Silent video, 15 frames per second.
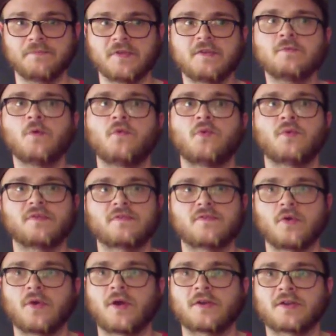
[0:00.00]
this movie was
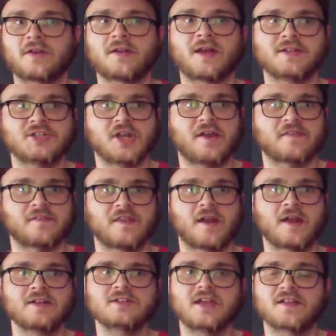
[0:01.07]
so hard to digest
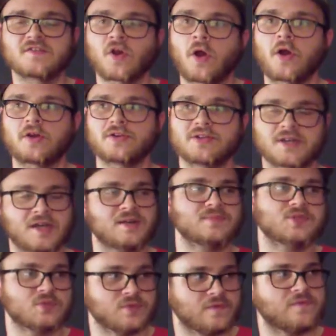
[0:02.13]
that it's hard to
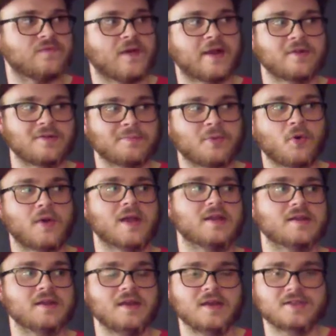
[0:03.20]
come to a final
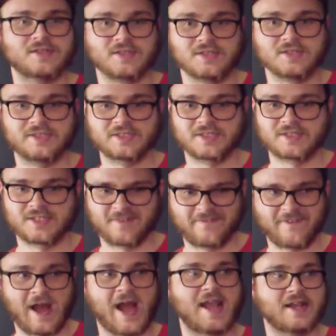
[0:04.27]
point to
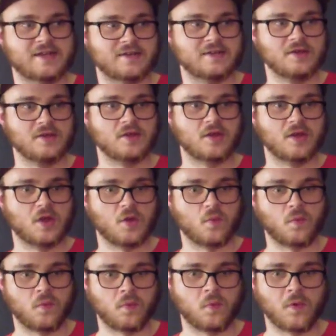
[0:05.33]
define
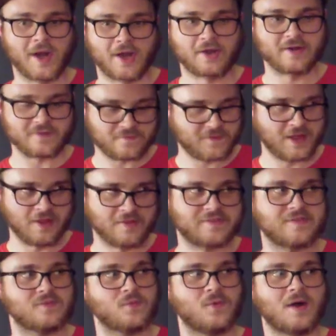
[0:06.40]
where it fails and